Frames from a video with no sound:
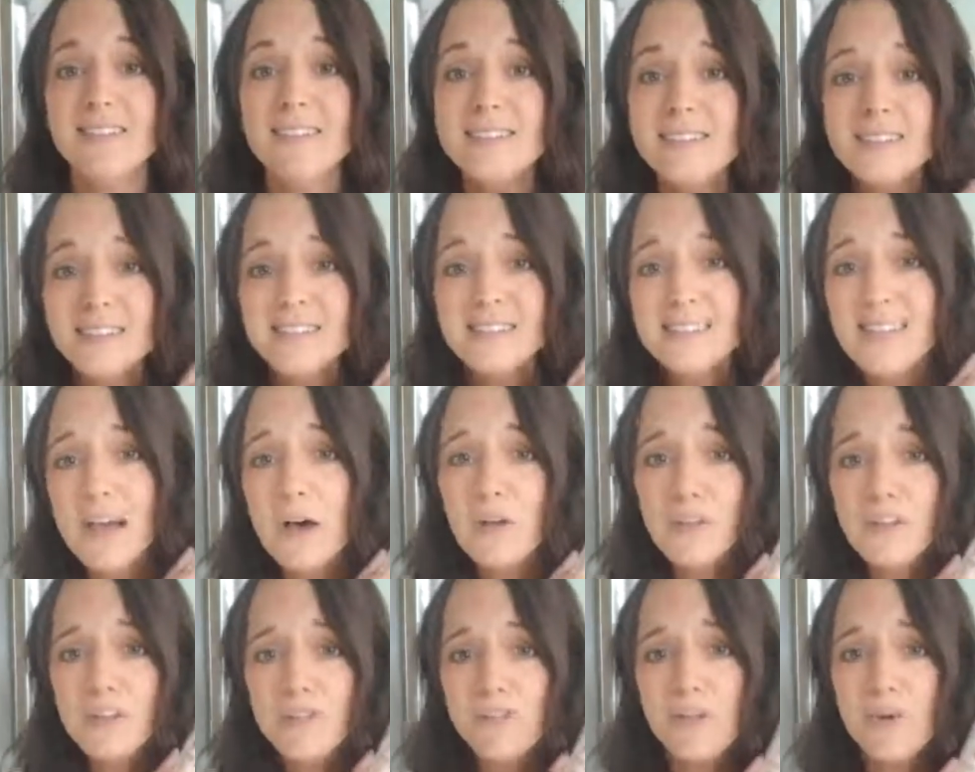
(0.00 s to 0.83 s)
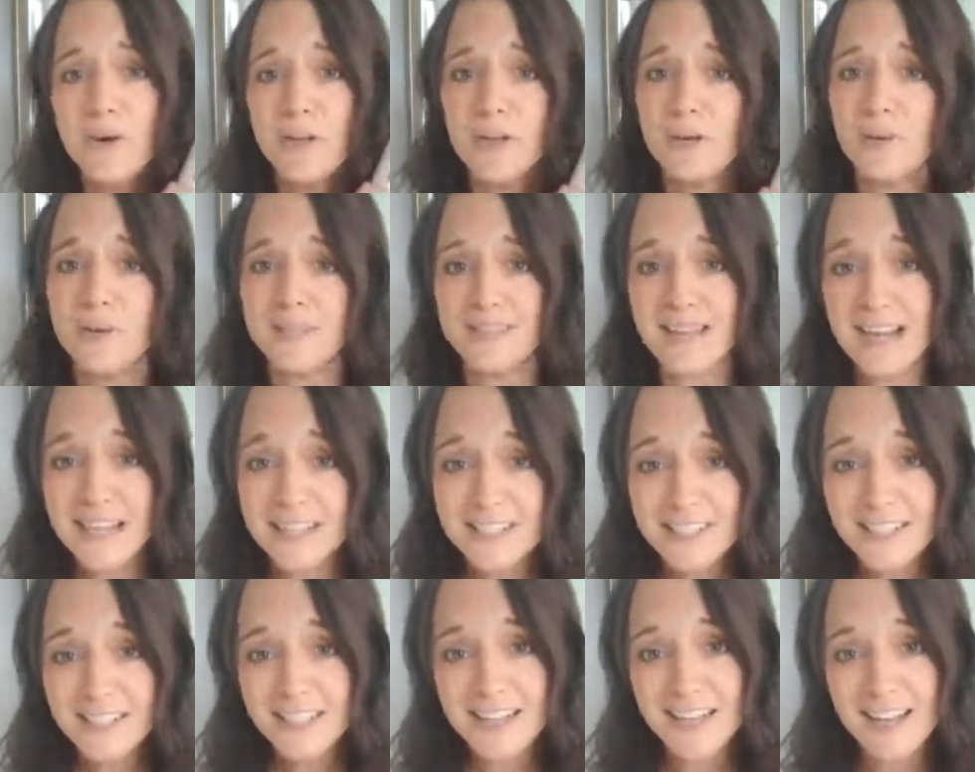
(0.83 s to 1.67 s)
This is healthy for you. It's
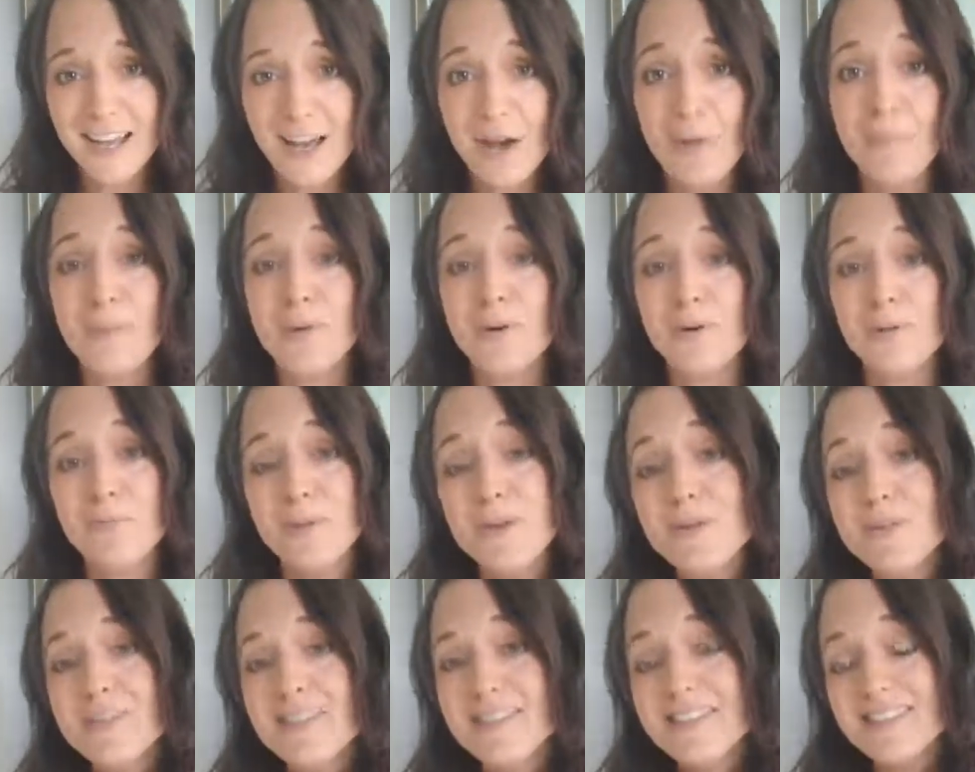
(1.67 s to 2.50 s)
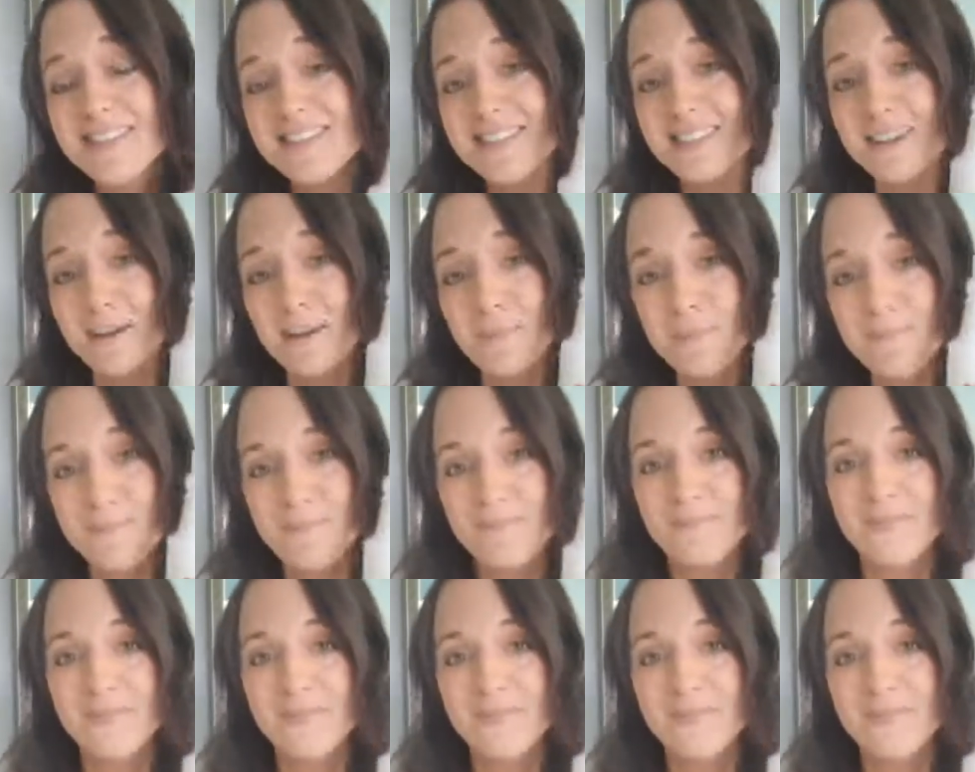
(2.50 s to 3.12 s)
actually gonna help your immune system.